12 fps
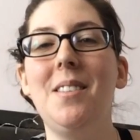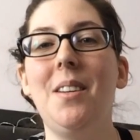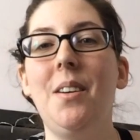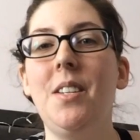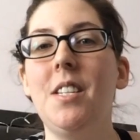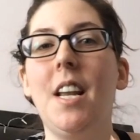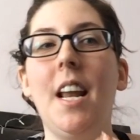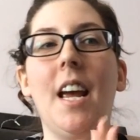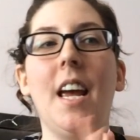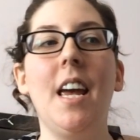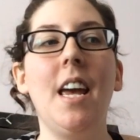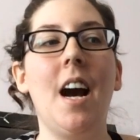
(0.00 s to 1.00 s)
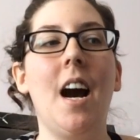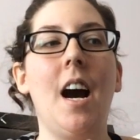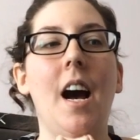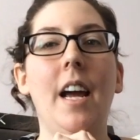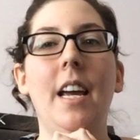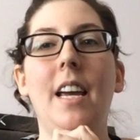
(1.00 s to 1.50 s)
So today
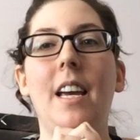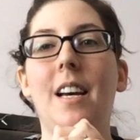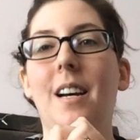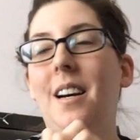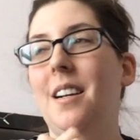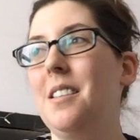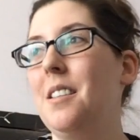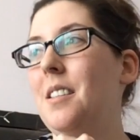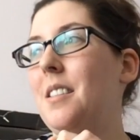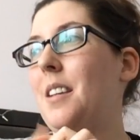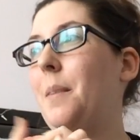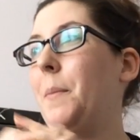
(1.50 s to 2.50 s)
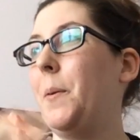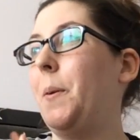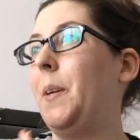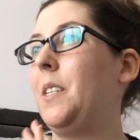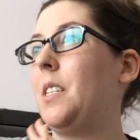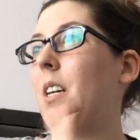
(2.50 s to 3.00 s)
I, uh, since I'm
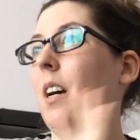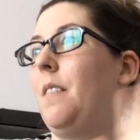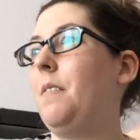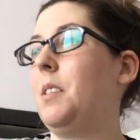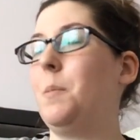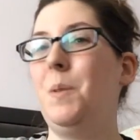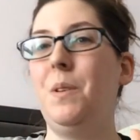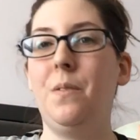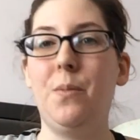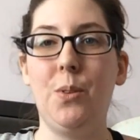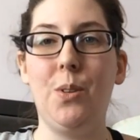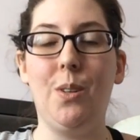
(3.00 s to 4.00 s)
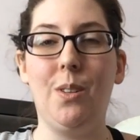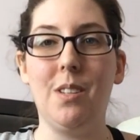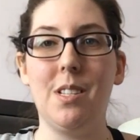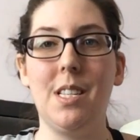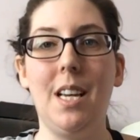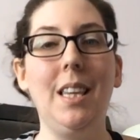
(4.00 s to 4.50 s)
going to have this beautiful
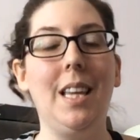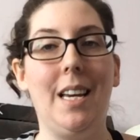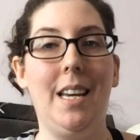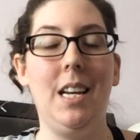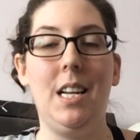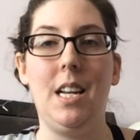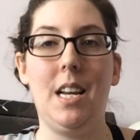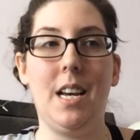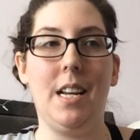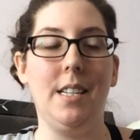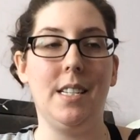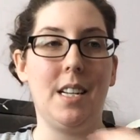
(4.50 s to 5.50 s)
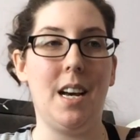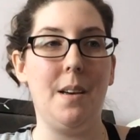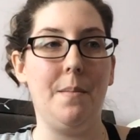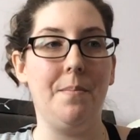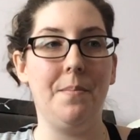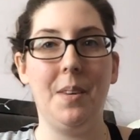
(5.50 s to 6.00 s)
sunlight and
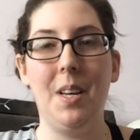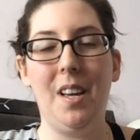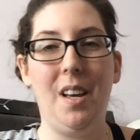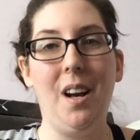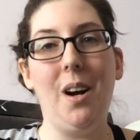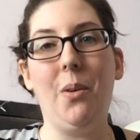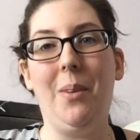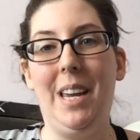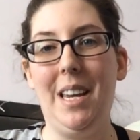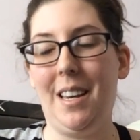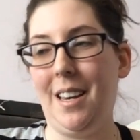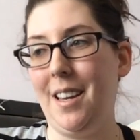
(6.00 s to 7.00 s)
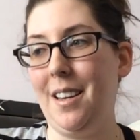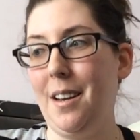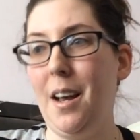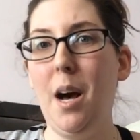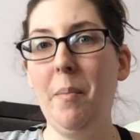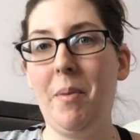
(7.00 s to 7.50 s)
I'm awake
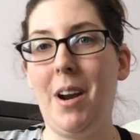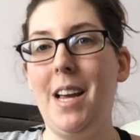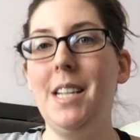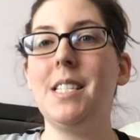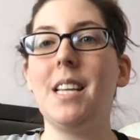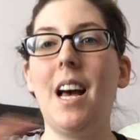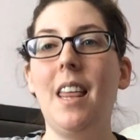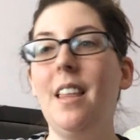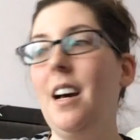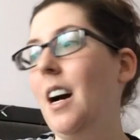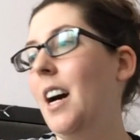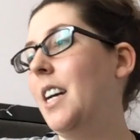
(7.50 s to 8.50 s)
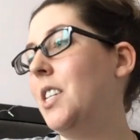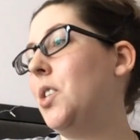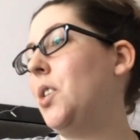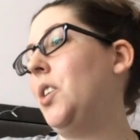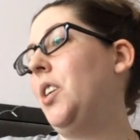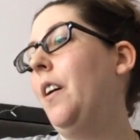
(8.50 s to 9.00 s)
and upright, I thought I
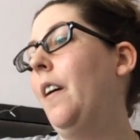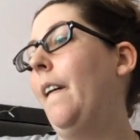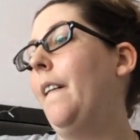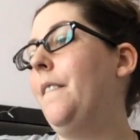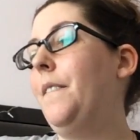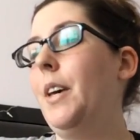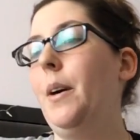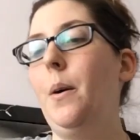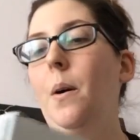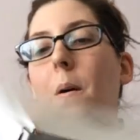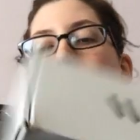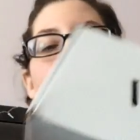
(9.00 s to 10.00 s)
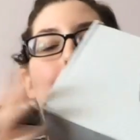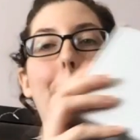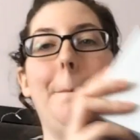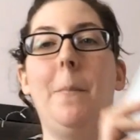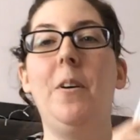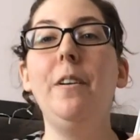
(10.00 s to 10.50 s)
should film
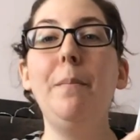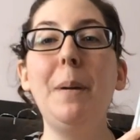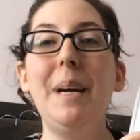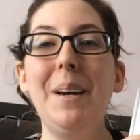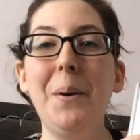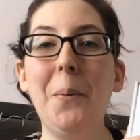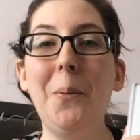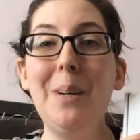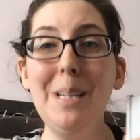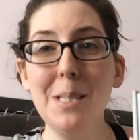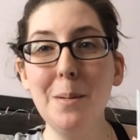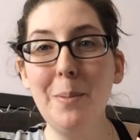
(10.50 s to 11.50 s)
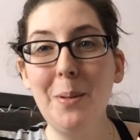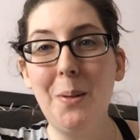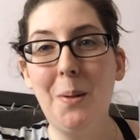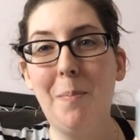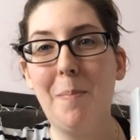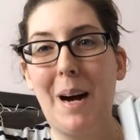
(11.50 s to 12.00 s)
one of my
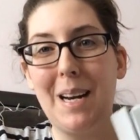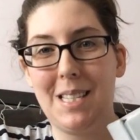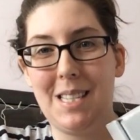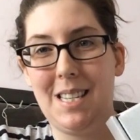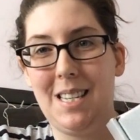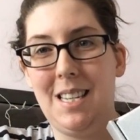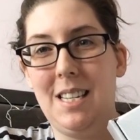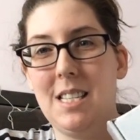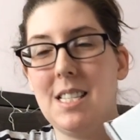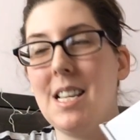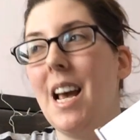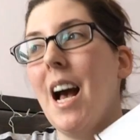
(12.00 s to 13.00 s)
wantable boxes.